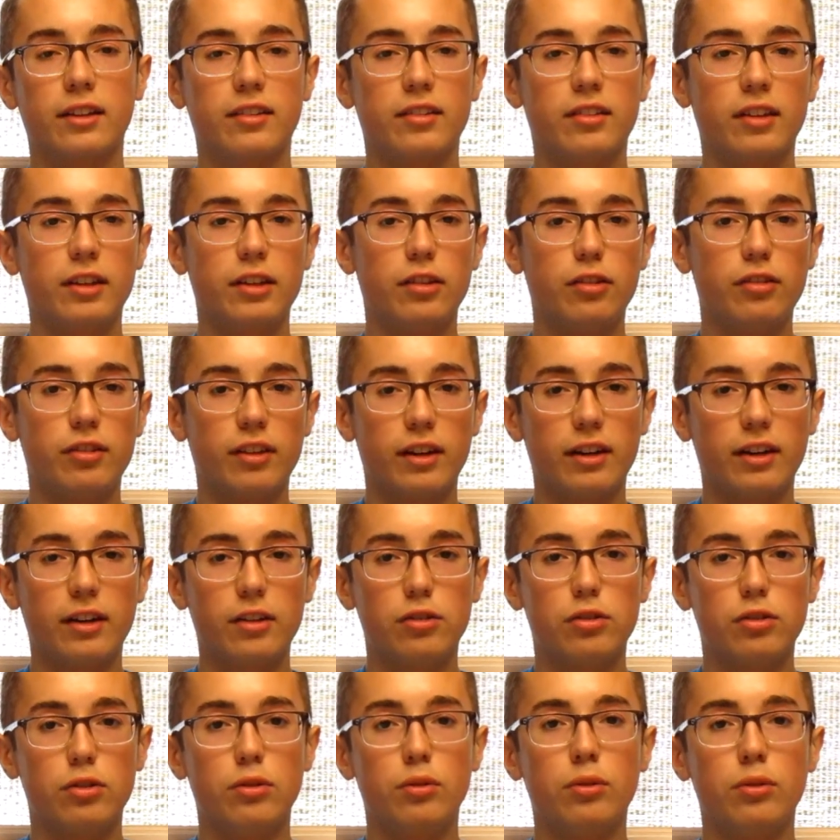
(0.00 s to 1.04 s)
like let's say you
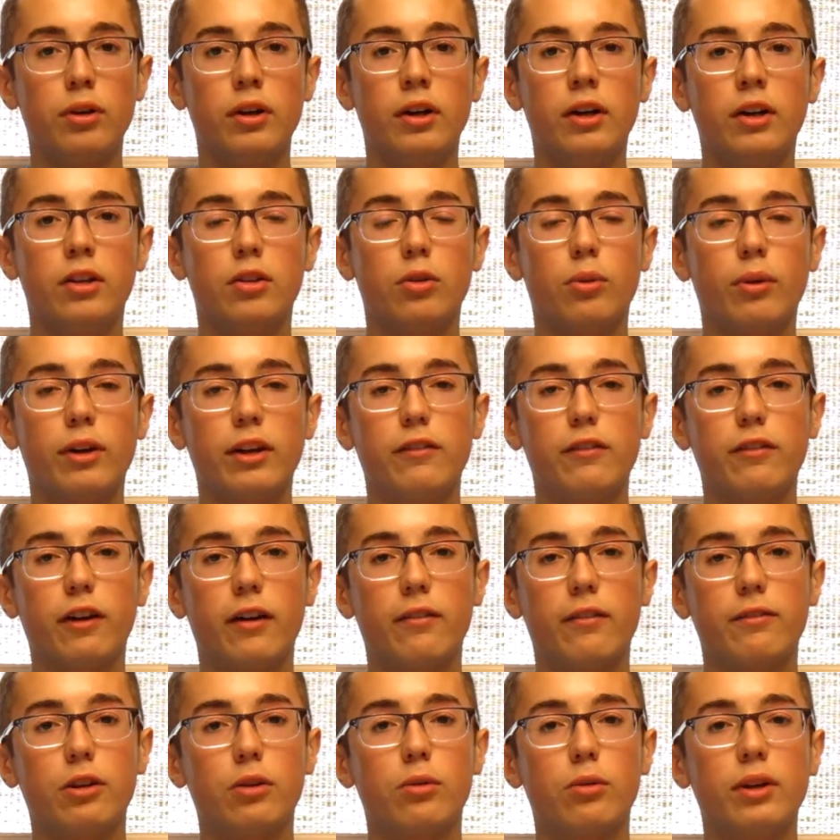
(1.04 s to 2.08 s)
set it to
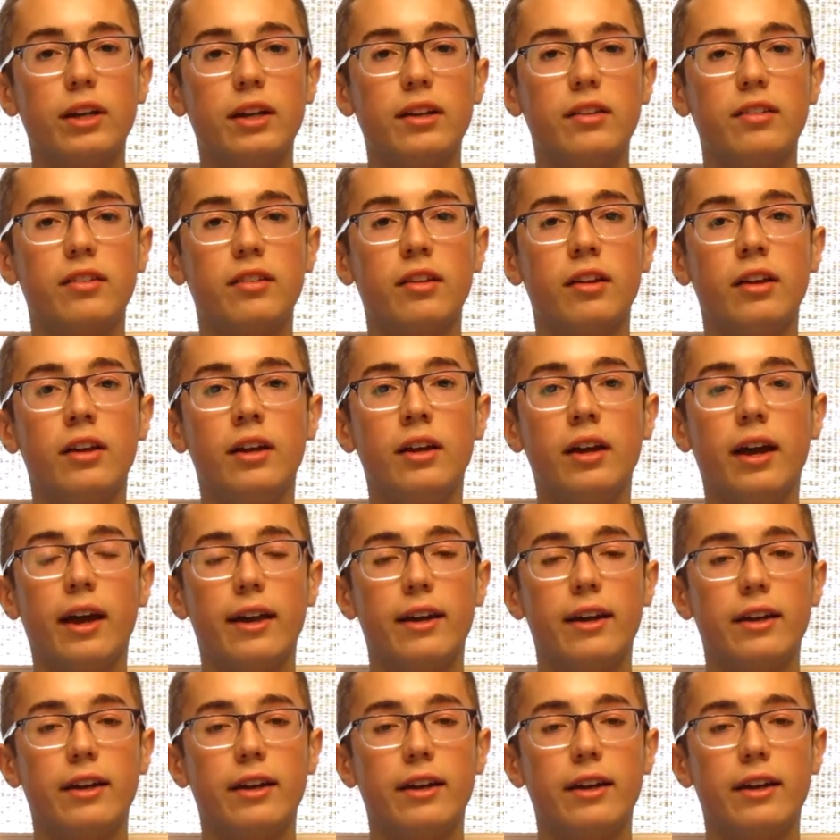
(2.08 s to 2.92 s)
25 degrees,